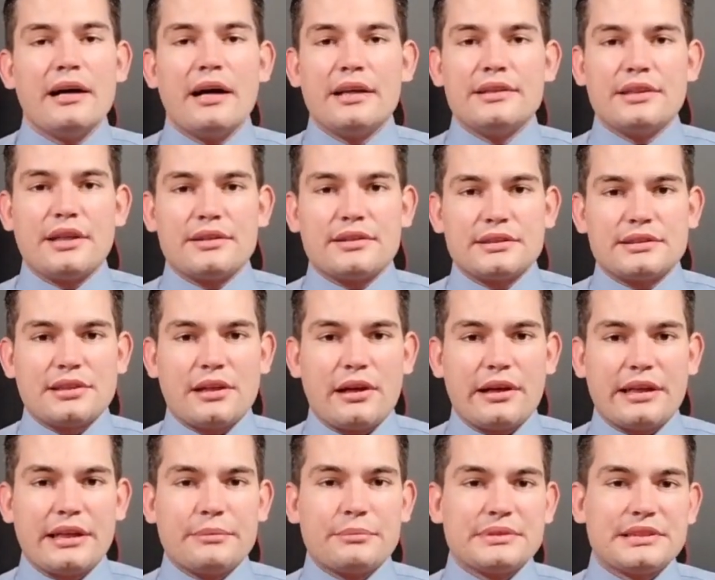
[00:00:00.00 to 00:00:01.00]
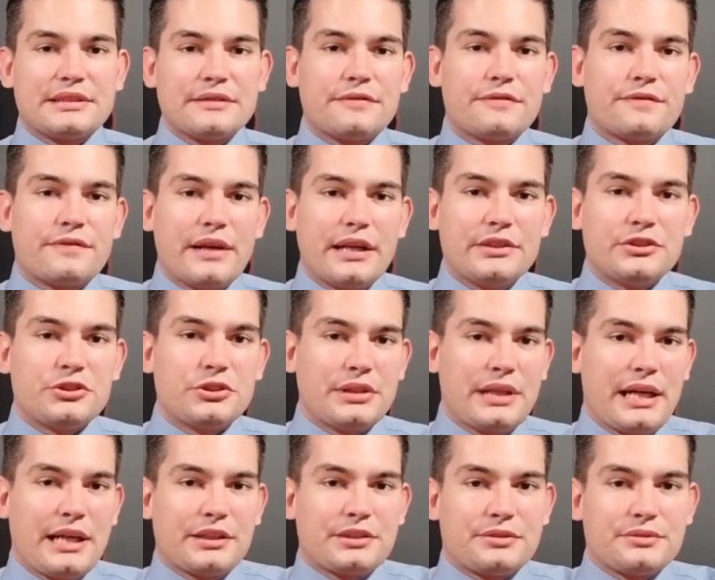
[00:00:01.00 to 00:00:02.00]
Another target was the French
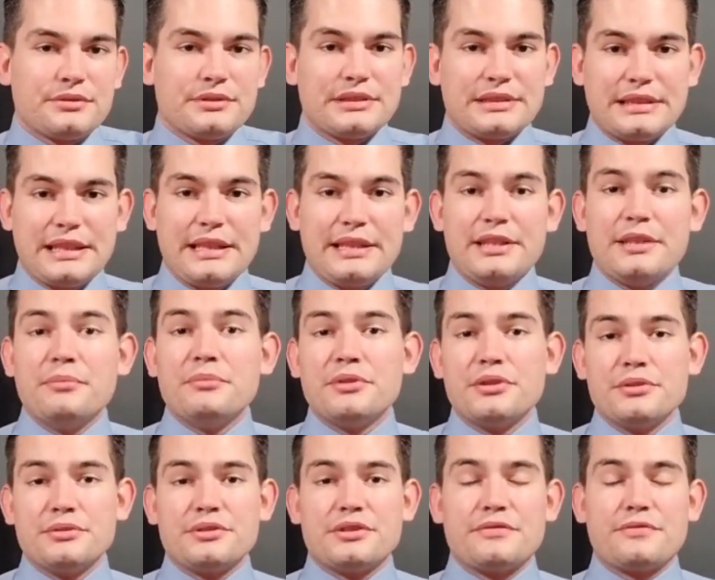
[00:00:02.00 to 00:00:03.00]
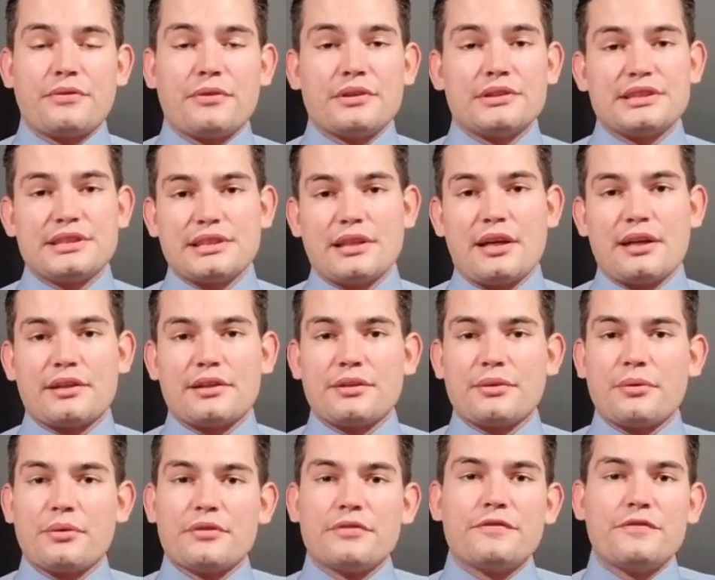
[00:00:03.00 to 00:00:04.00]
National Stadium, used for
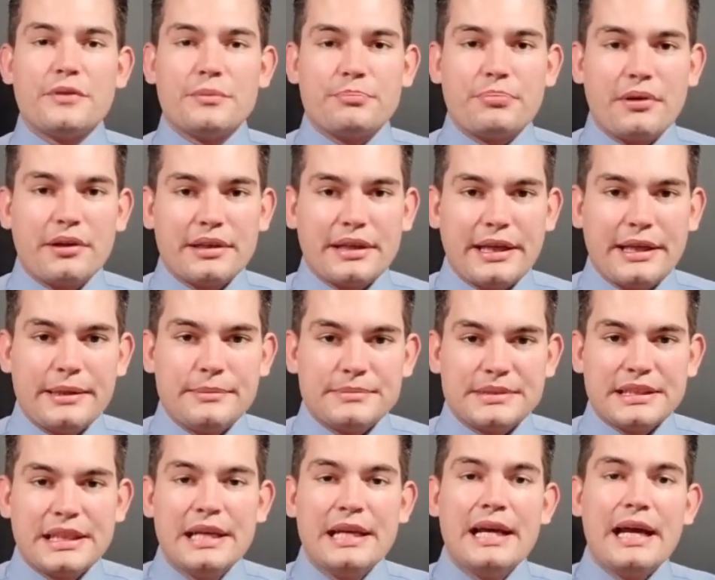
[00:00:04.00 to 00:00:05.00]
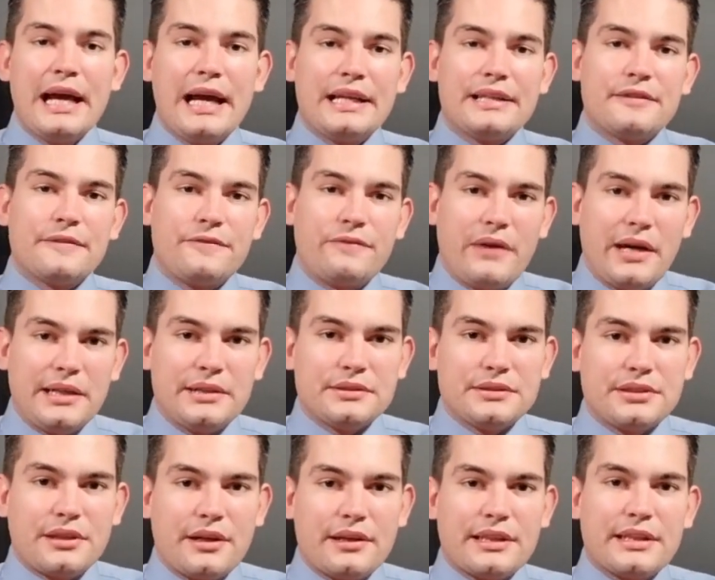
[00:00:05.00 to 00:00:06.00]
soccer or football games, and the
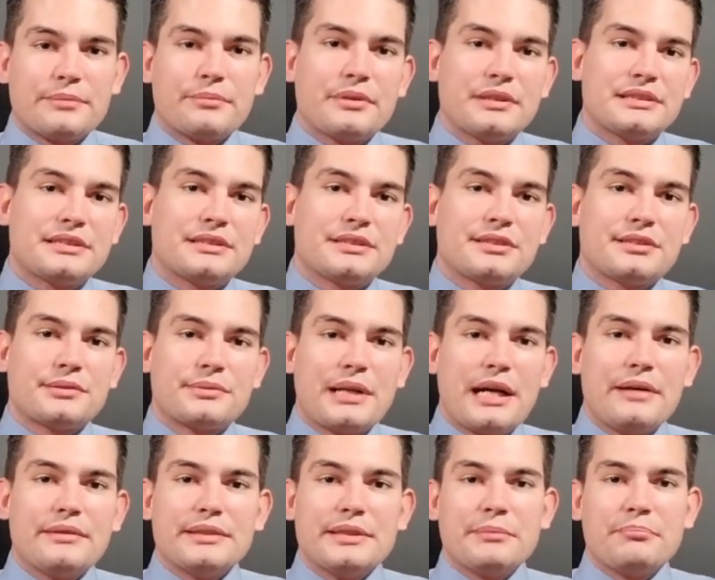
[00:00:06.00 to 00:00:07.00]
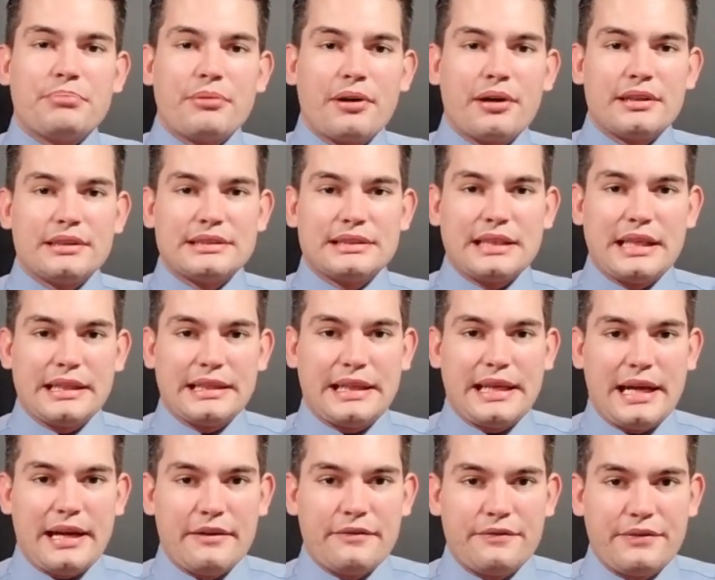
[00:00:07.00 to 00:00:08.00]
final target was the surrounding bars and
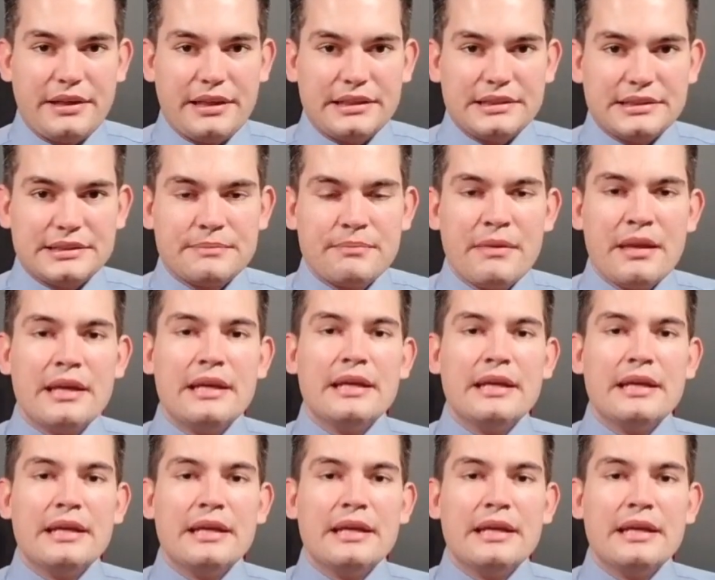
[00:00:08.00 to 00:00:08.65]
cafes.